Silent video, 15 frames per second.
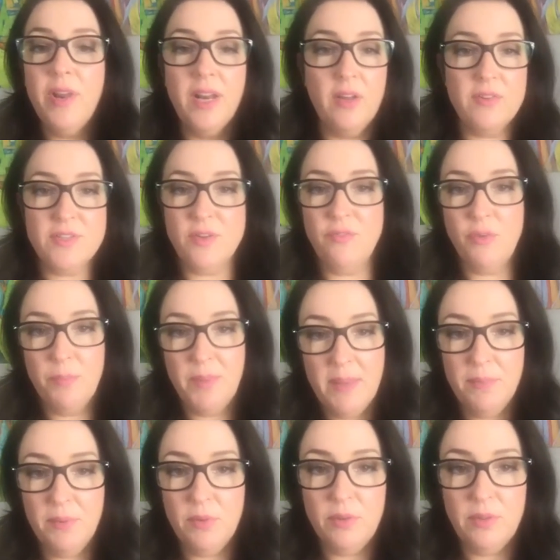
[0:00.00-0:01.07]
and also for
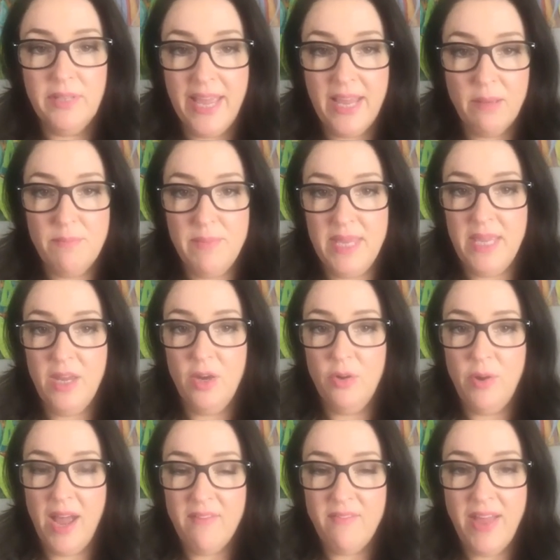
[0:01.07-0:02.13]
people like me who
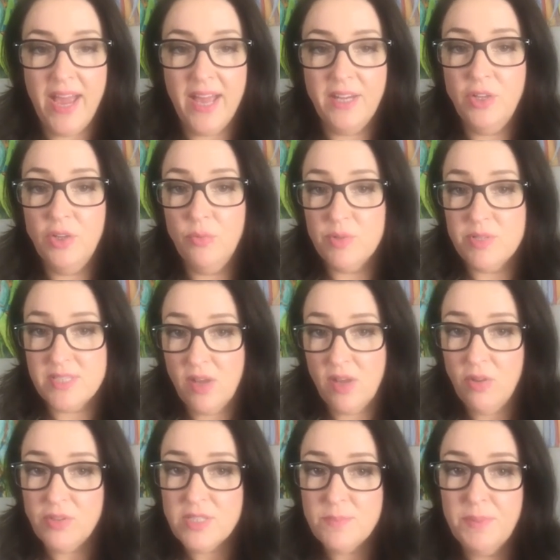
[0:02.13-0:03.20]
have had good results,